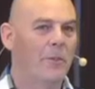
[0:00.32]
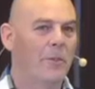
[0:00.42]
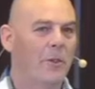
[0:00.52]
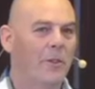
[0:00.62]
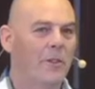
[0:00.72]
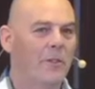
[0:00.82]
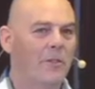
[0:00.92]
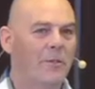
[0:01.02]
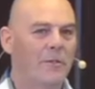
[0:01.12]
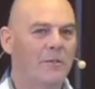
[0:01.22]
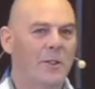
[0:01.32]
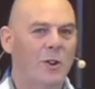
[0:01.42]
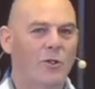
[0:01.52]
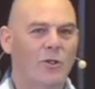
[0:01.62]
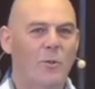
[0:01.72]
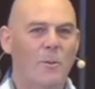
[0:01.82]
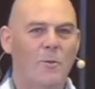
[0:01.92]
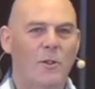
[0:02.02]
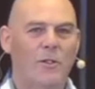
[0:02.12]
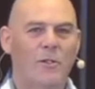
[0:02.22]
song of God coming
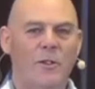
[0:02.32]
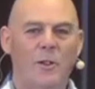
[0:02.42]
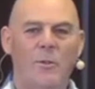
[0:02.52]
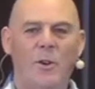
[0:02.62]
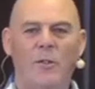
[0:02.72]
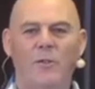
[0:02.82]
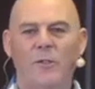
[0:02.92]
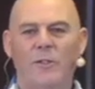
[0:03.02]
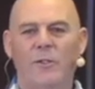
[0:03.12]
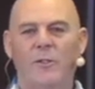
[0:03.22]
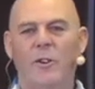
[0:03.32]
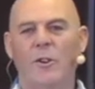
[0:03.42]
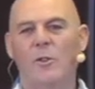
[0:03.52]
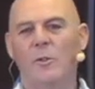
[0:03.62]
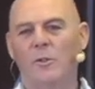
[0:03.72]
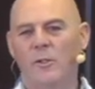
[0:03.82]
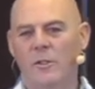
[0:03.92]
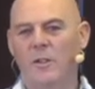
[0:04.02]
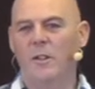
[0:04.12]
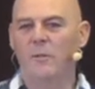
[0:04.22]
running to you. We're often told,
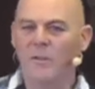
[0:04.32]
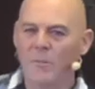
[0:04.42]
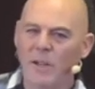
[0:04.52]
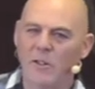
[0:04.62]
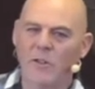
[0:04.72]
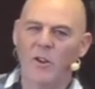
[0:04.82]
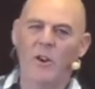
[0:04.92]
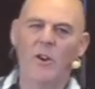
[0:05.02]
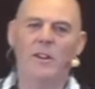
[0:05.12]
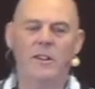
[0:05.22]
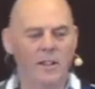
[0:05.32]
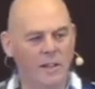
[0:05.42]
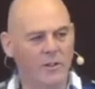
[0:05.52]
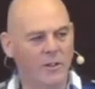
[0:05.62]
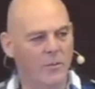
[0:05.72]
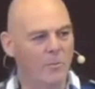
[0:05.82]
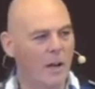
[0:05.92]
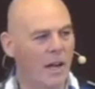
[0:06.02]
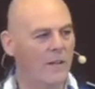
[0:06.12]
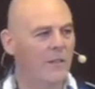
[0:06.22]
and we've been taught in years gone
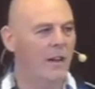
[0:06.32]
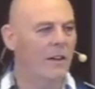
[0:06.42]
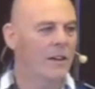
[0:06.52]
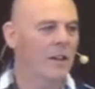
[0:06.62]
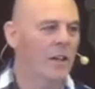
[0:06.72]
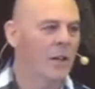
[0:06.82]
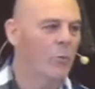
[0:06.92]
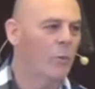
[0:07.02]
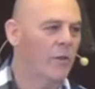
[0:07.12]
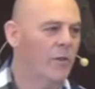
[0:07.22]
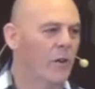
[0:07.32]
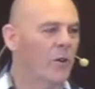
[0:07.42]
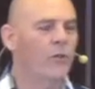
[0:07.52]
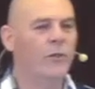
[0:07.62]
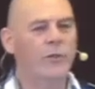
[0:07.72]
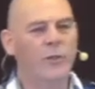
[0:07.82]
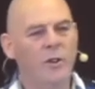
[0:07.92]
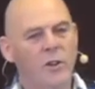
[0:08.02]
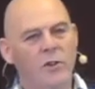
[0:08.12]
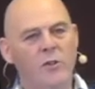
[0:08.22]
by, that we've got to
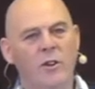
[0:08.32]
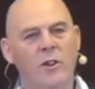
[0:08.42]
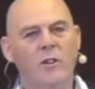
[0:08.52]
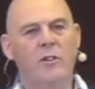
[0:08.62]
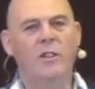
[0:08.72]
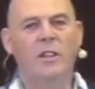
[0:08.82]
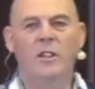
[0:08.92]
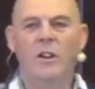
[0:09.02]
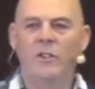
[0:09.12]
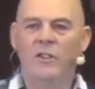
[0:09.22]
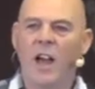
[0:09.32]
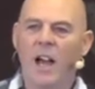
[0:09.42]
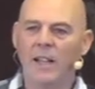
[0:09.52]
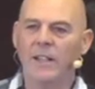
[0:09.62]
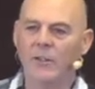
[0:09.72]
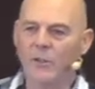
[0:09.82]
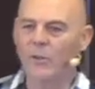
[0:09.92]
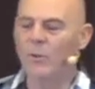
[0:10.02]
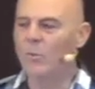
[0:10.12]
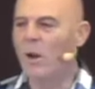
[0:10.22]
search earnestly, and God's hiding
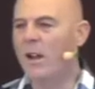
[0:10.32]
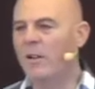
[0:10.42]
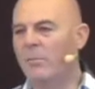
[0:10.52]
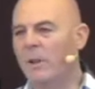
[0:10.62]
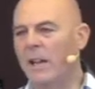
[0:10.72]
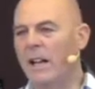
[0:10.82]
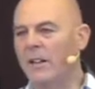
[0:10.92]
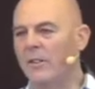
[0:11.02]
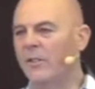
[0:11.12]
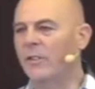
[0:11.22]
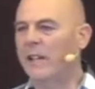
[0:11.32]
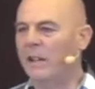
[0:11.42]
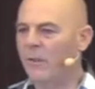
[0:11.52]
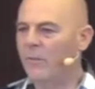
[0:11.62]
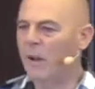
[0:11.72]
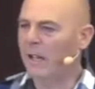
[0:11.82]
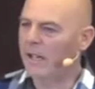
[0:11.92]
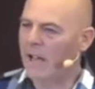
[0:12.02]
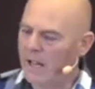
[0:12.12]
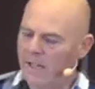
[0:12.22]
somewhere and playing hide and seek with
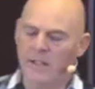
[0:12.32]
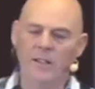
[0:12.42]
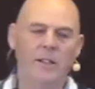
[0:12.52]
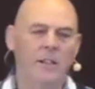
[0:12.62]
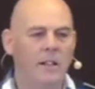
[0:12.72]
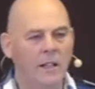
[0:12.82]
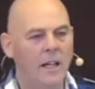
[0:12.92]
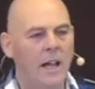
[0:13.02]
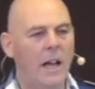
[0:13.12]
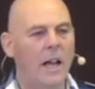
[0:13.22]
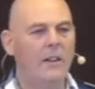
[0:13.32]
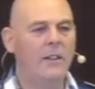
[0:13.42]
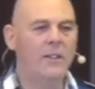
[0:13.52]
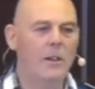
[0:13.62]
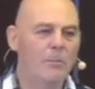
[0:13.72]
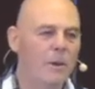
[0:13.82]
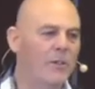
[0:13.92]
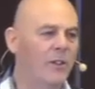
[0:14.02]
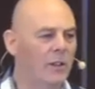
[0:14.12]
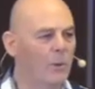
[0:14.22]
mankind, and he's in a
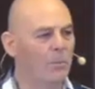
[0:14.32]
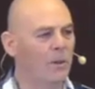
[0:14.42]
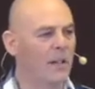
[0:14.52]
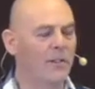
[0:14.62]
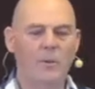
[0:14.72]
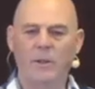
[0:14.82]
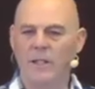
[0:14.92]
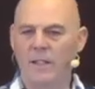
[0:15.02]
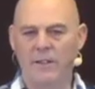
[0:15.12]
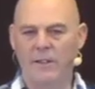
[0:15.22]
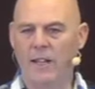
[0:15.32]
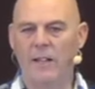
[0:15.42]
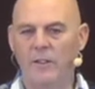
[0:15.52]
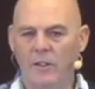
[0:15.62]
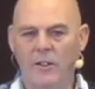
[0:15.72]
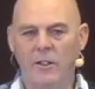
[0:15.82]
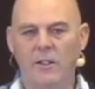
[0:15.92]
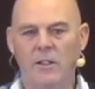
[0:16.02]
mystical place that we can never get to.